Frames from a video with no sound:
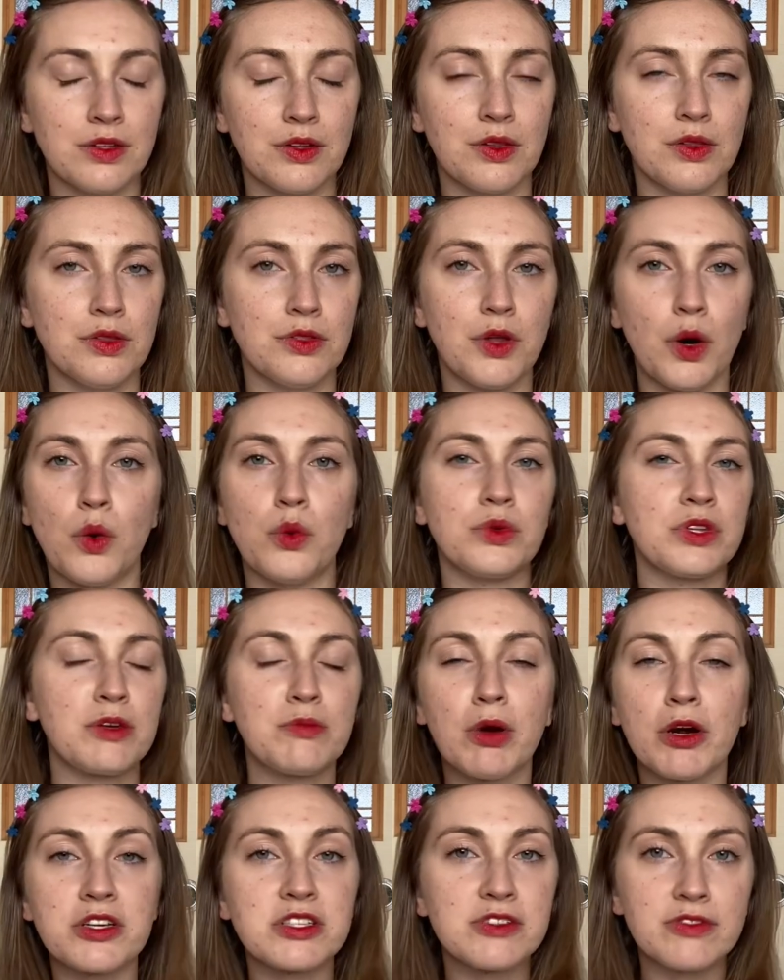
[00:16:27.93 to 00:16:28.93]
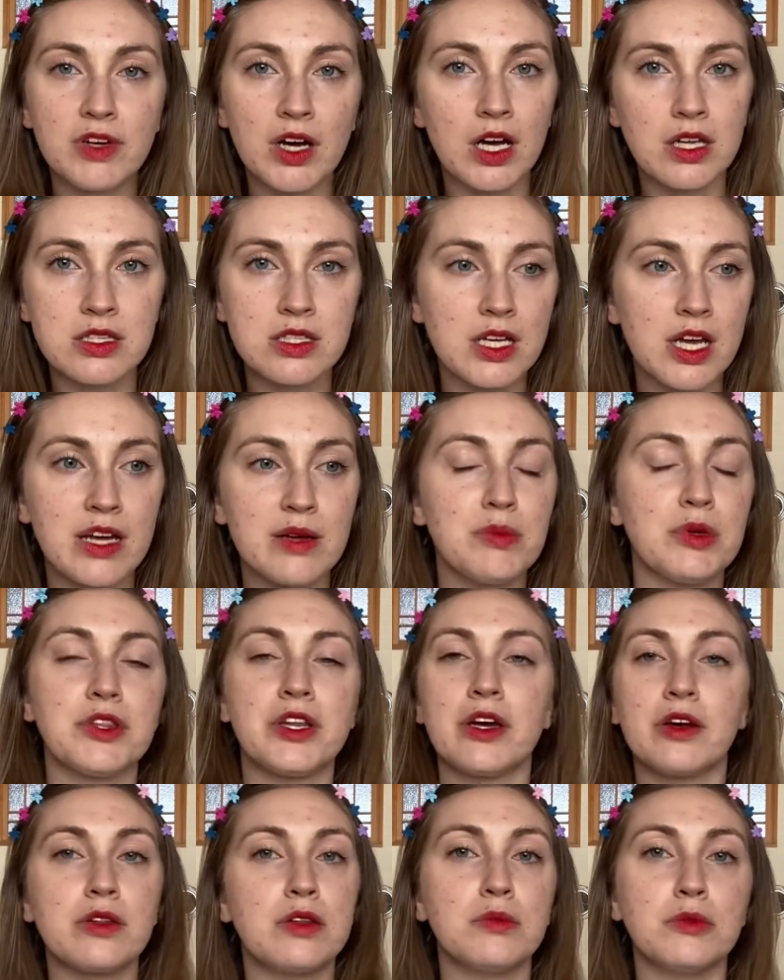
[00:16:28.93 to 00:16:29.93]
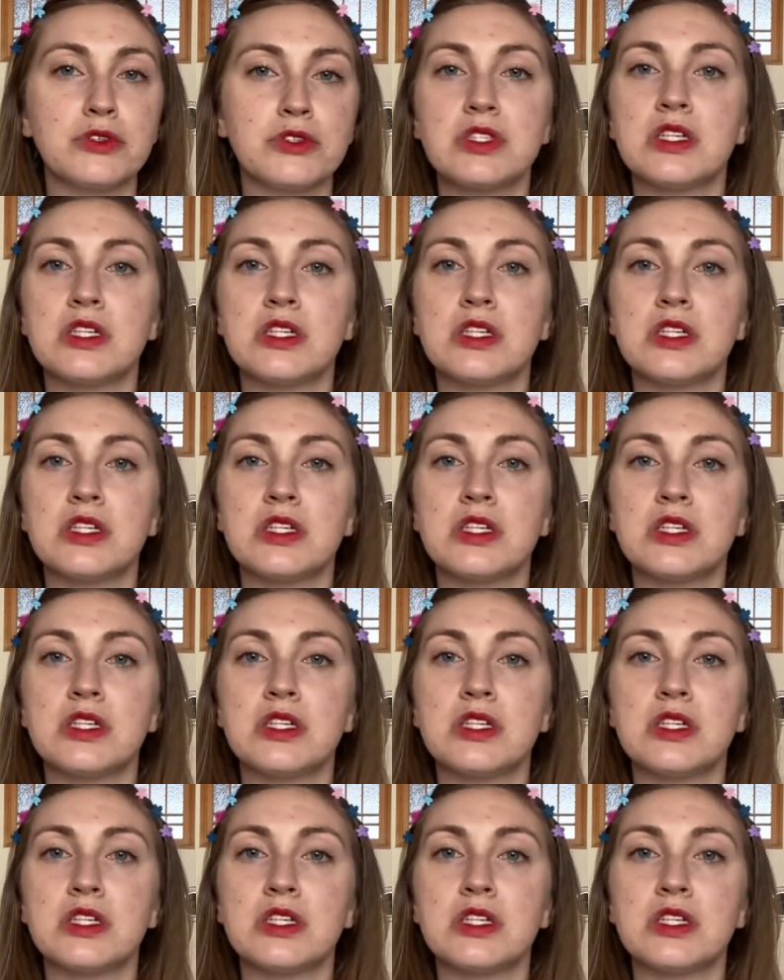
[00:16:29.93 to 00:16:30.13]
the only parts of Kansai, but they are the most